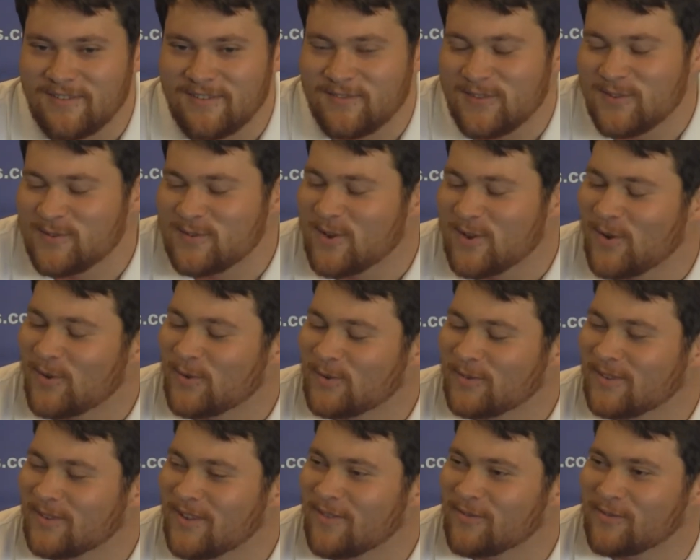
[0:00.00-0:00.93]
if you
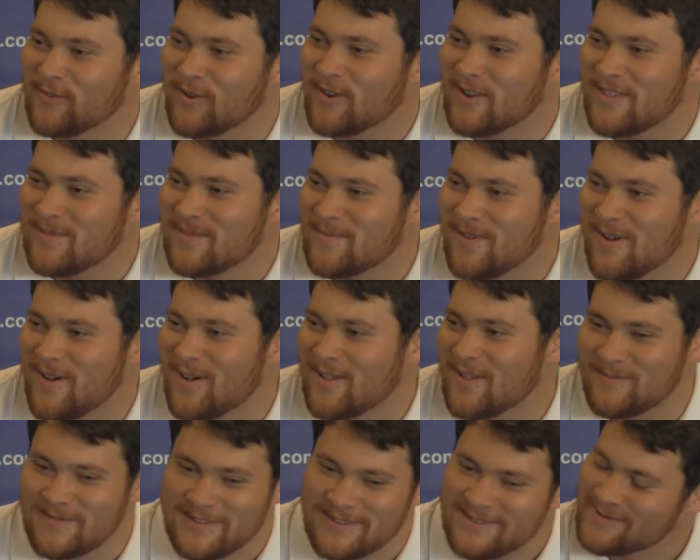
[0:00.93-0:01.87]
don't love running the
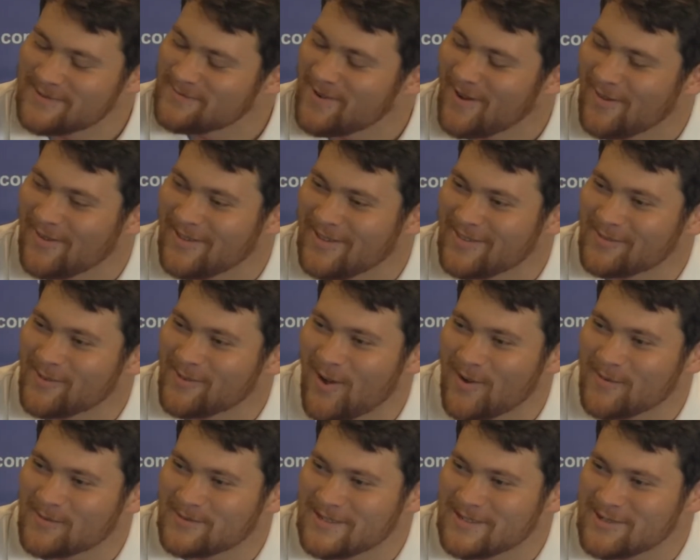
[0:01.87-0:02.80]
ball, I mean, you're probably in the
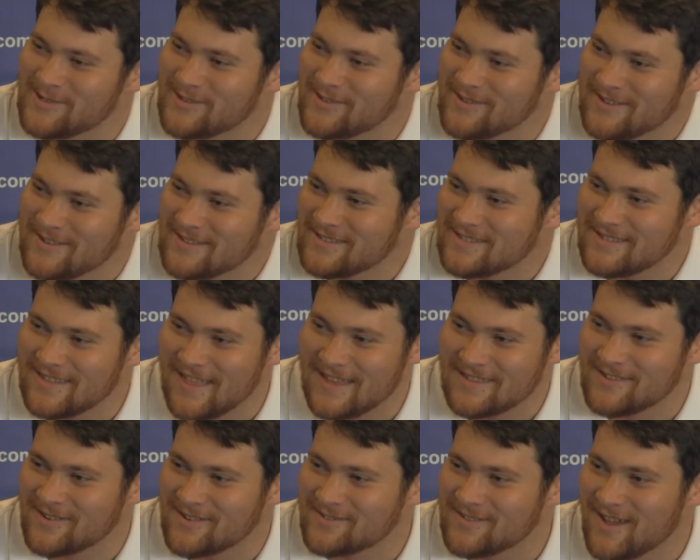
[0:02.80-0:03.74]
wrong position, because
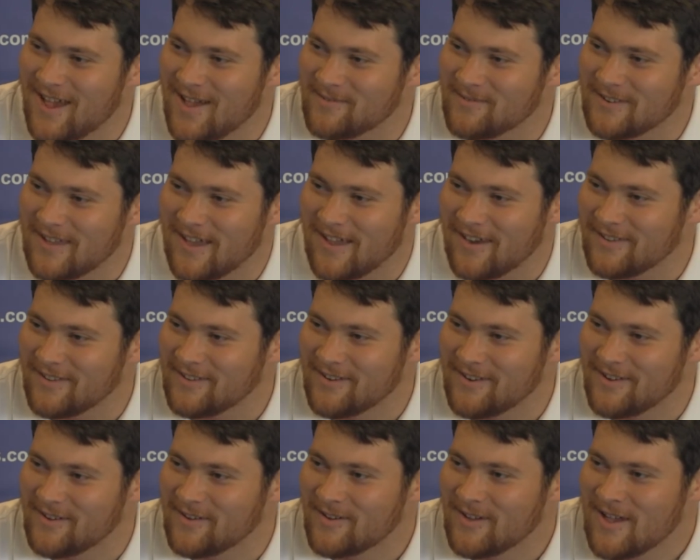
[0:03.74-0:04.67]
that's our time to kind of, you
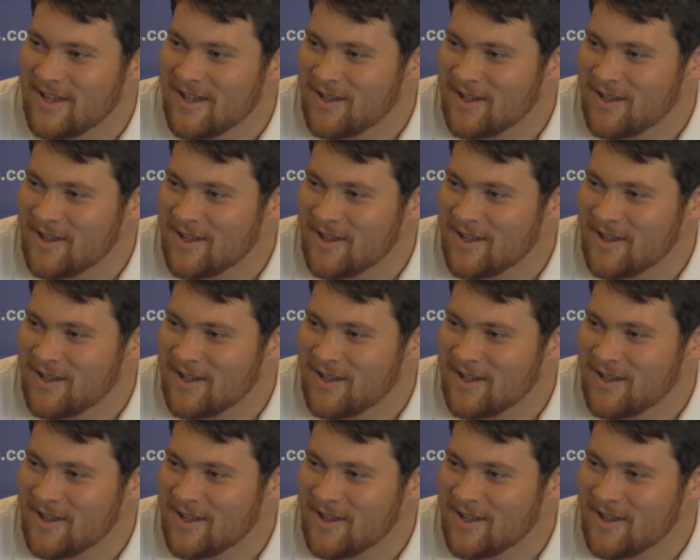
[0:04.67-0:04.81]
know,